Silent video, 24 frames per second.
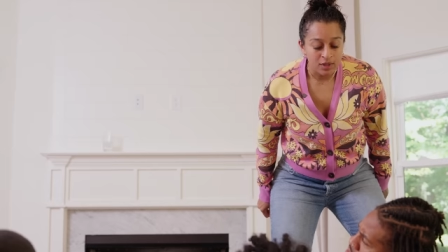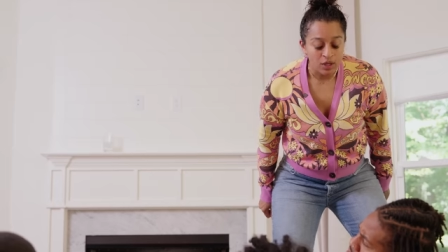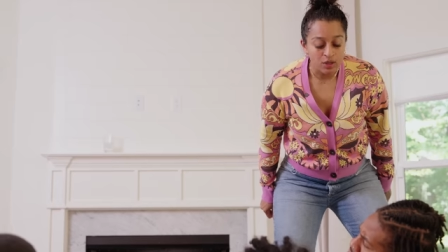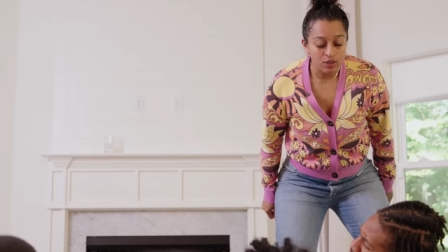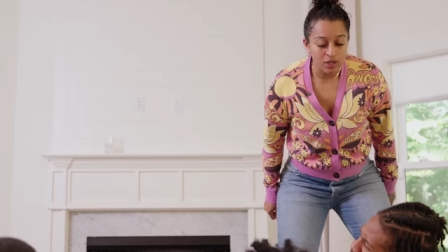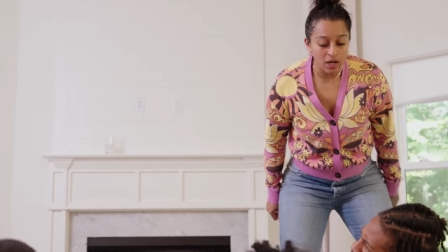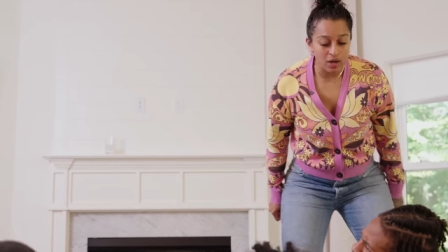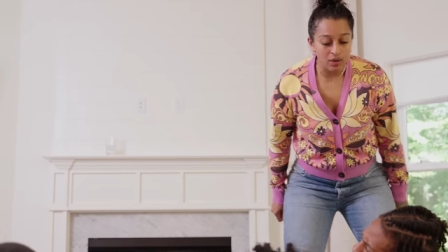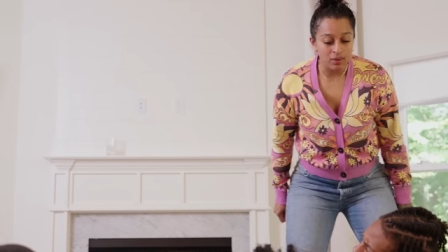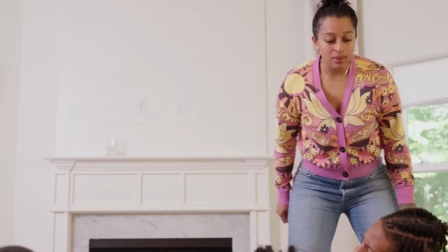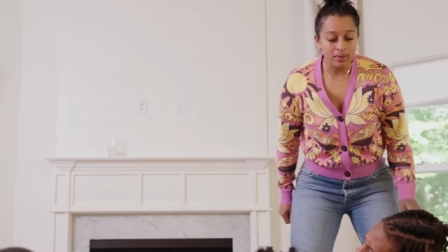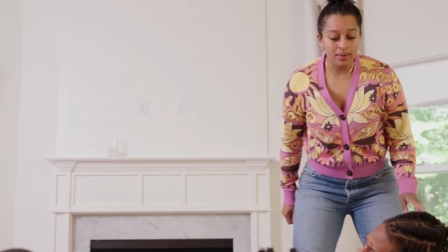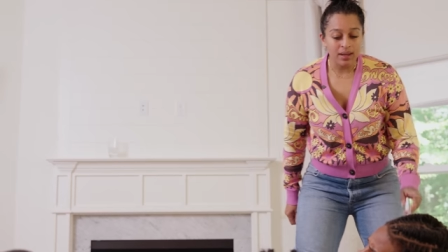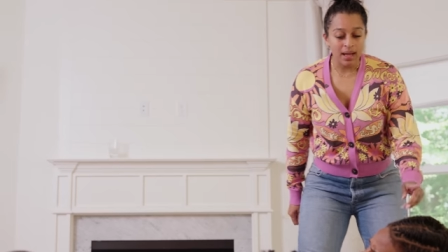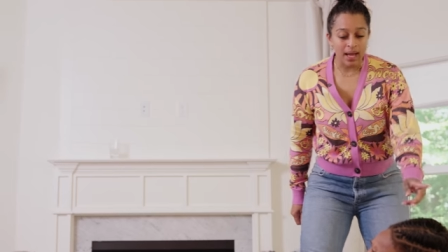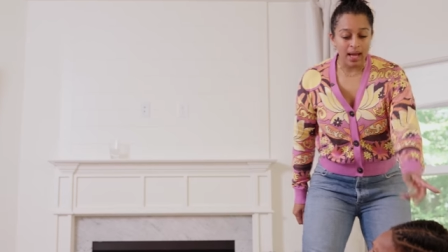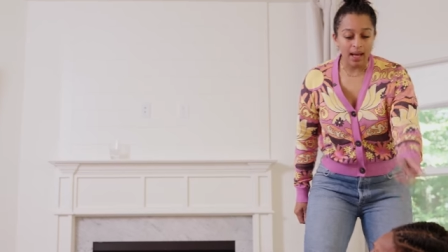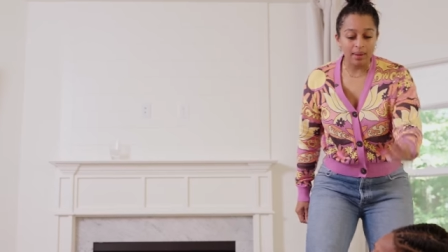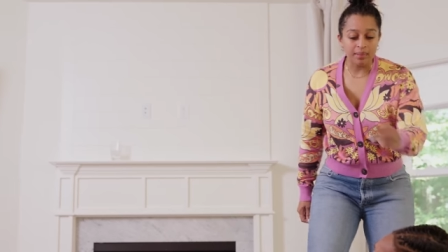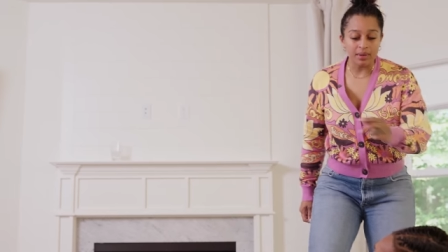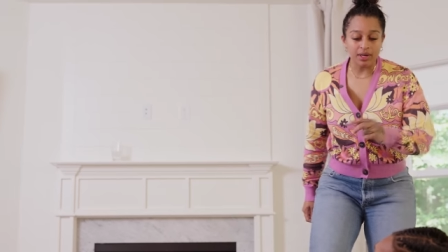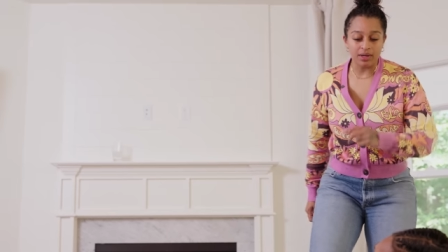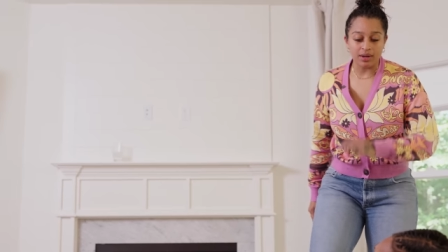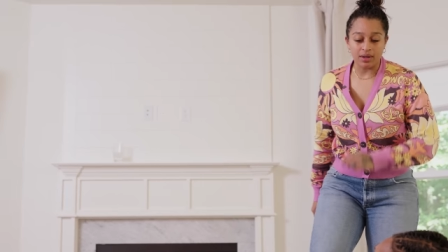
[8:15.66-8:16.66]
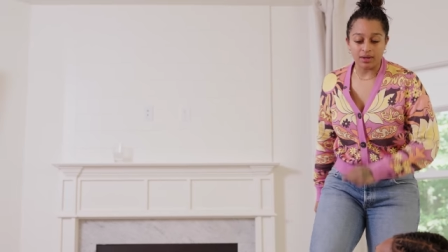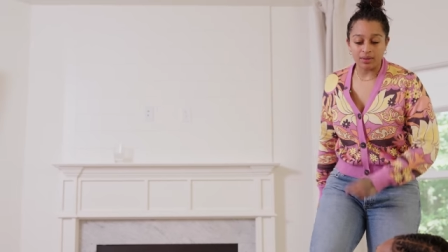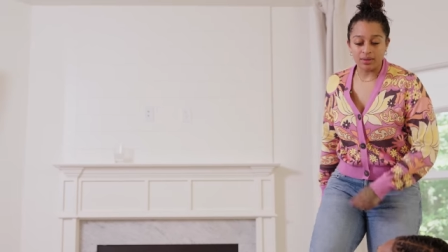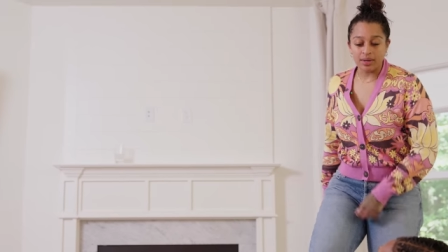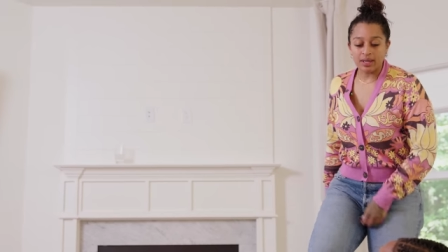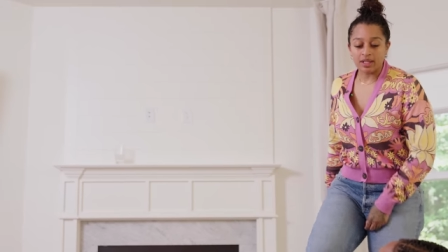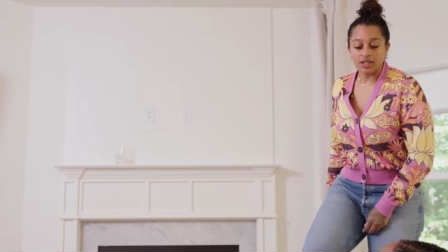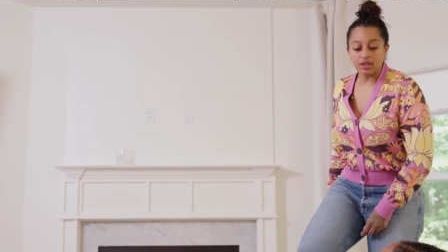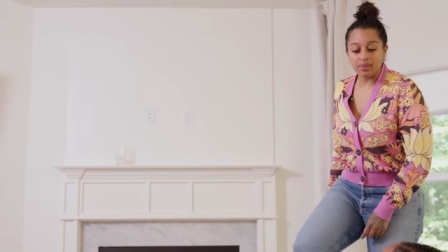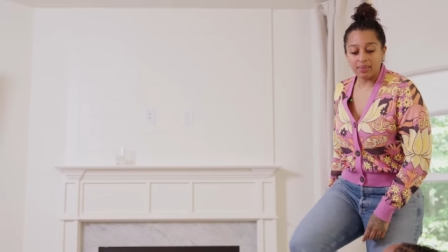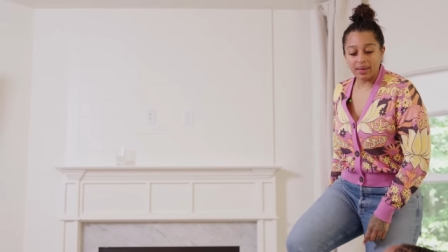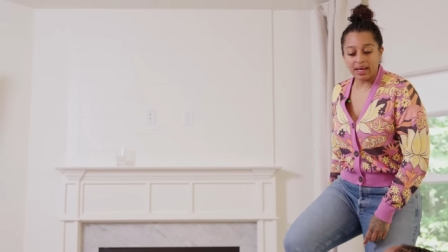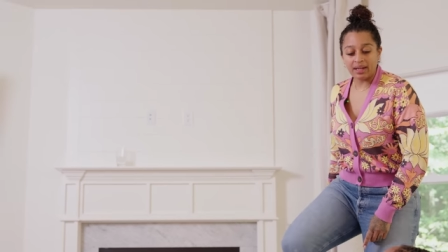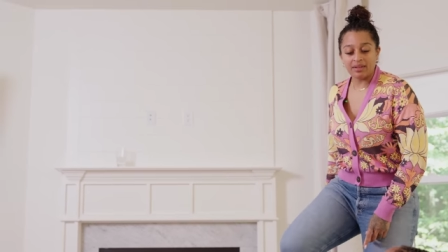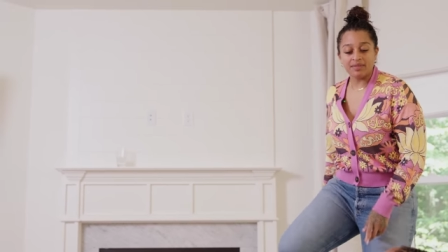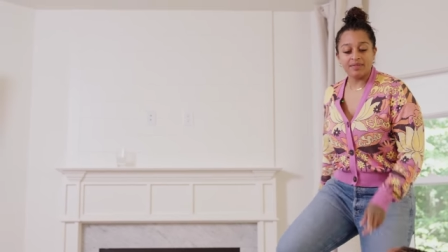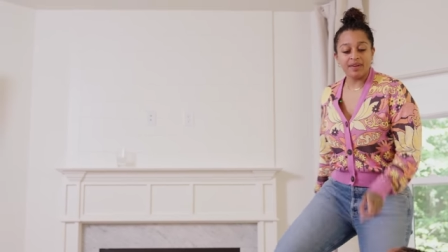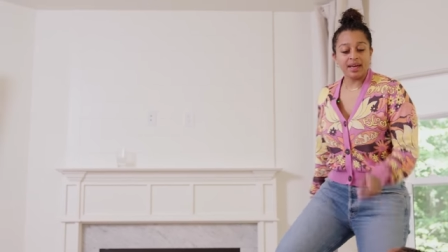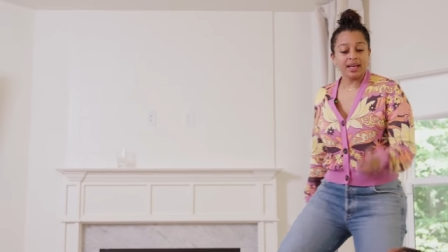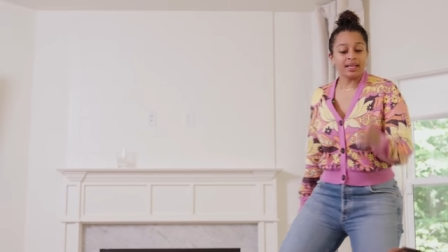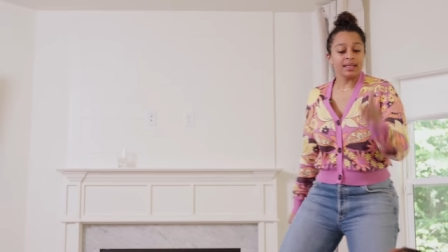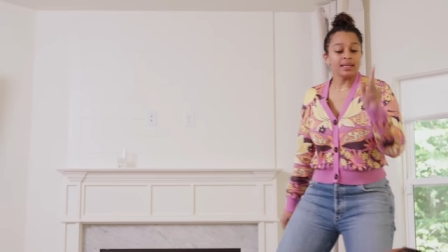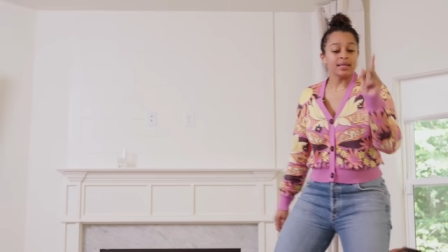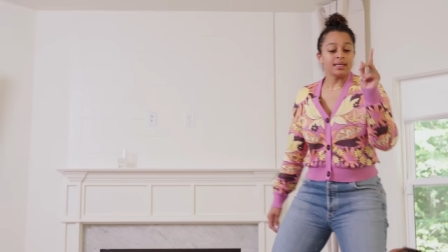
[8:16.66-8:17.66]
No, I'ma go. You matter of
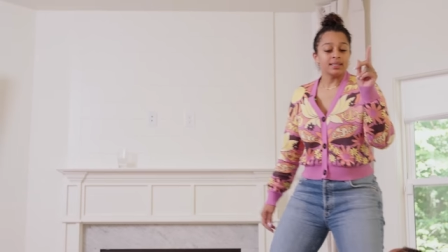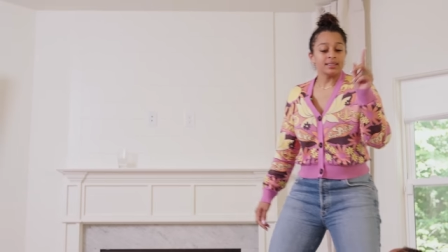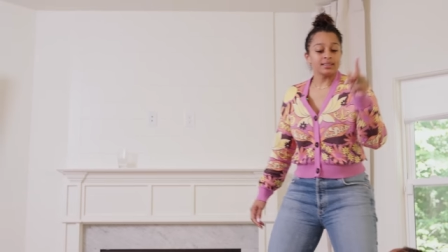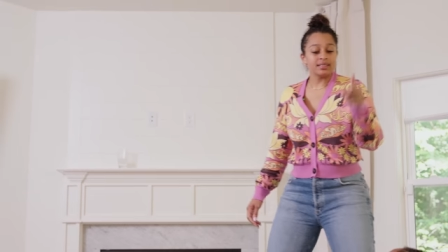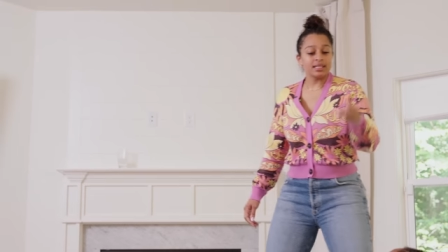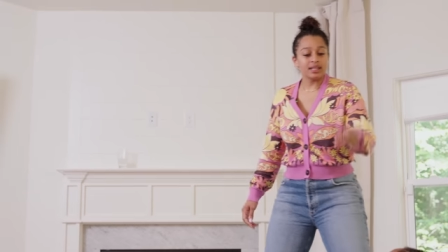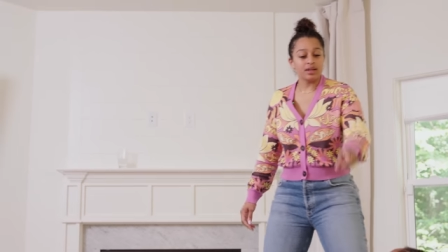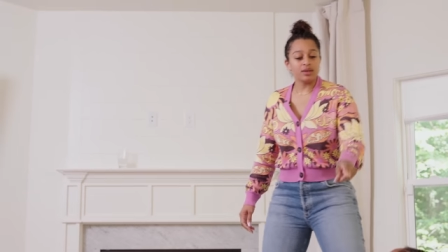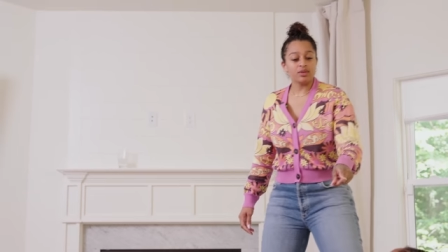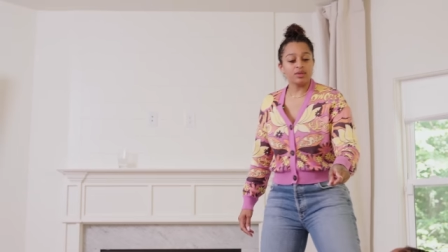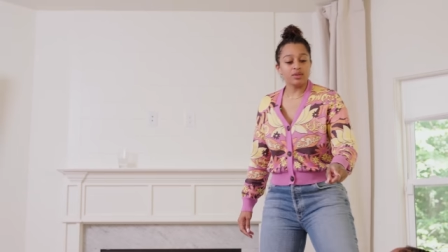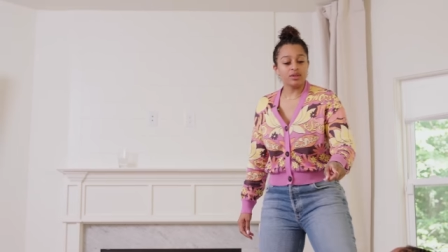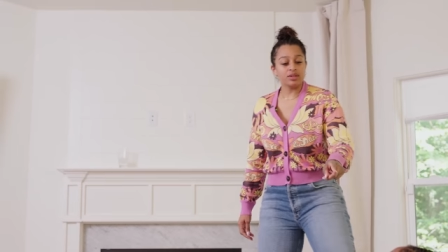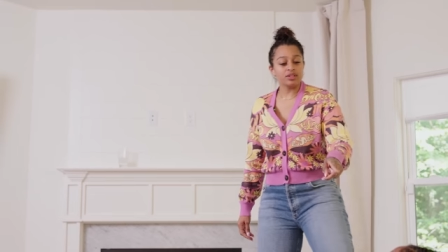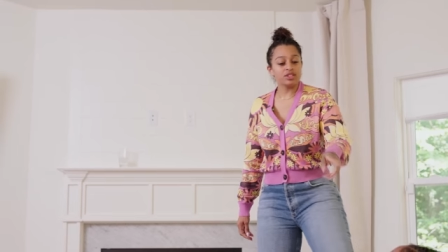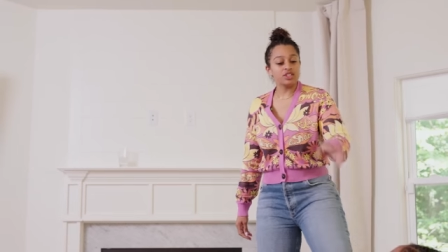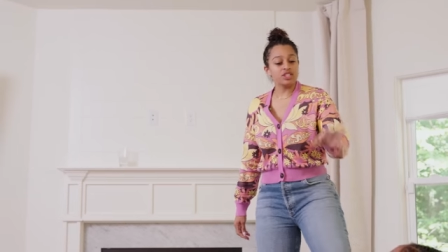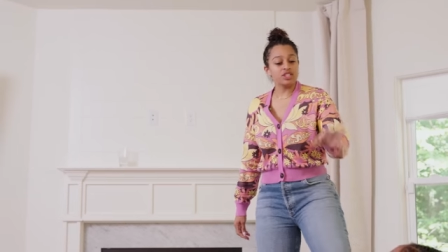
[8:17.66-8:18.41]
fact, tell Grilled